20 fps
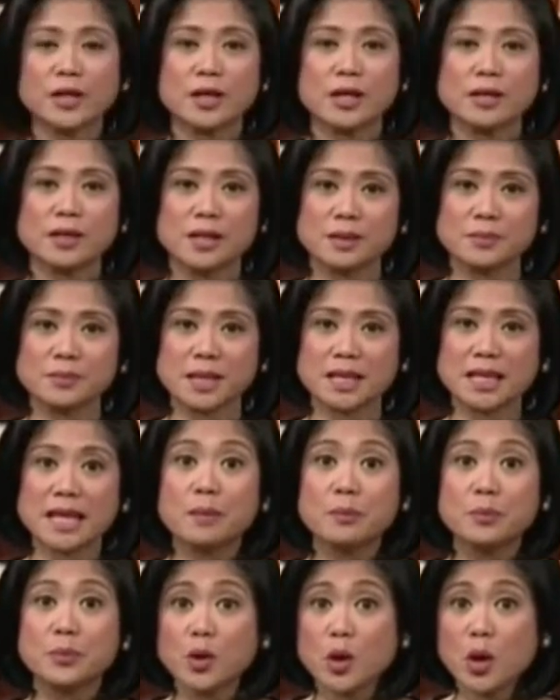for annulment
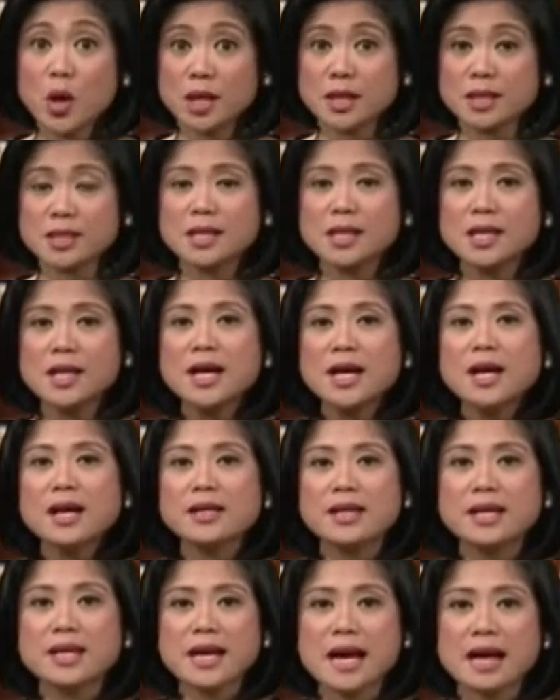abroad.
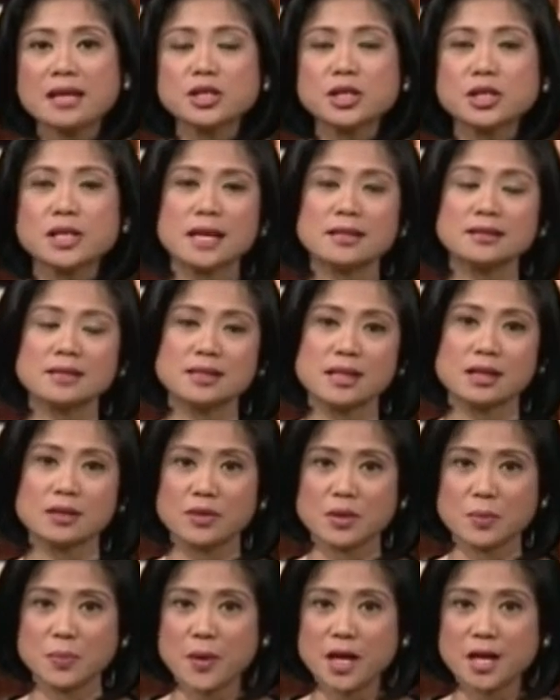The nationality
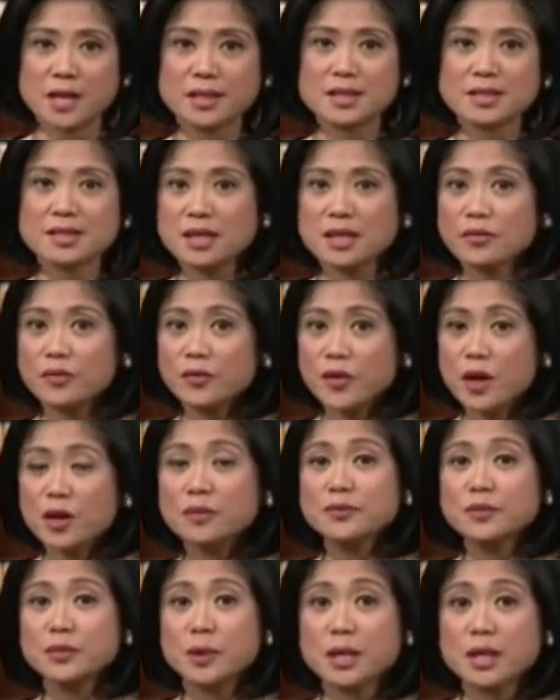of the parties
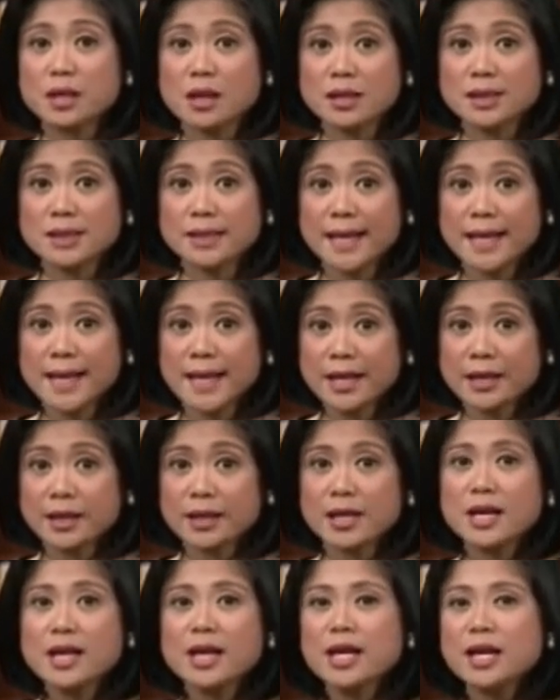involved were not
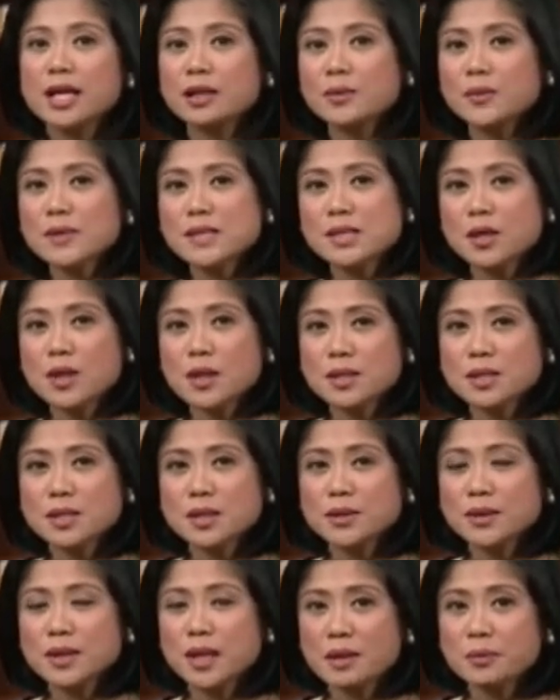clear. It was
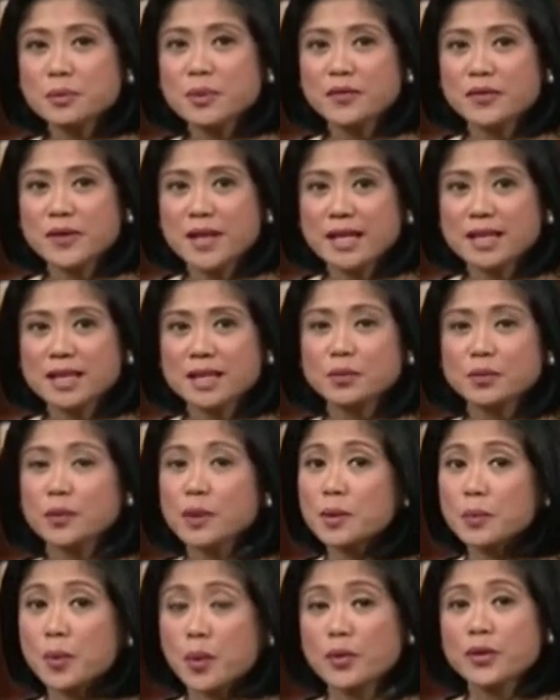also not provided
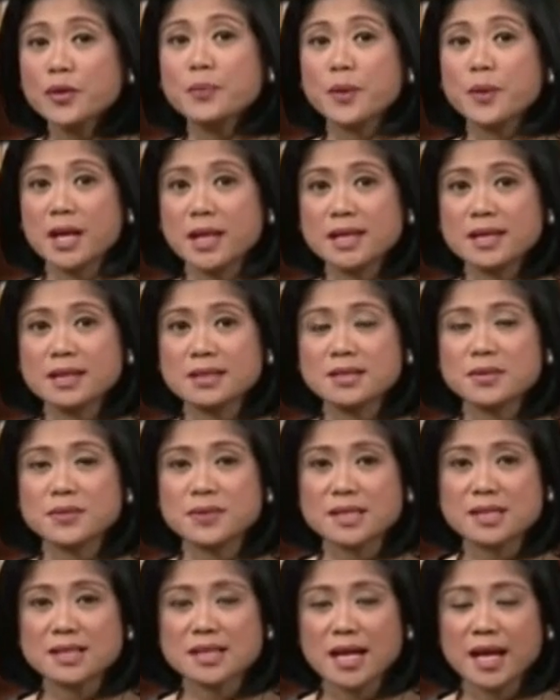where both parties
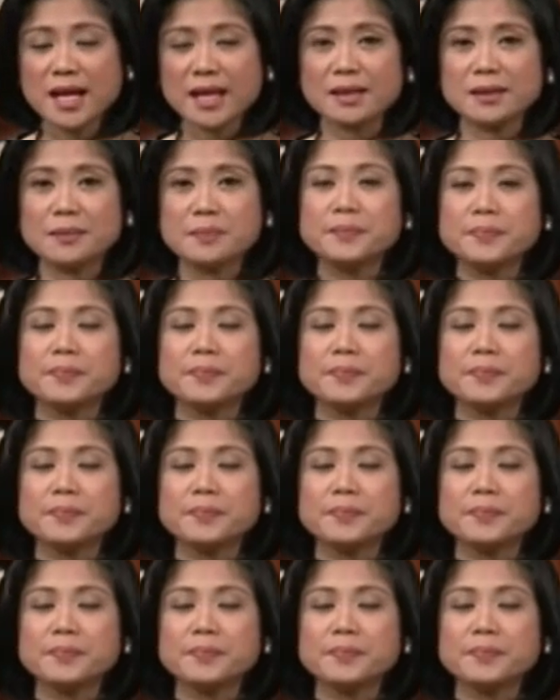reside.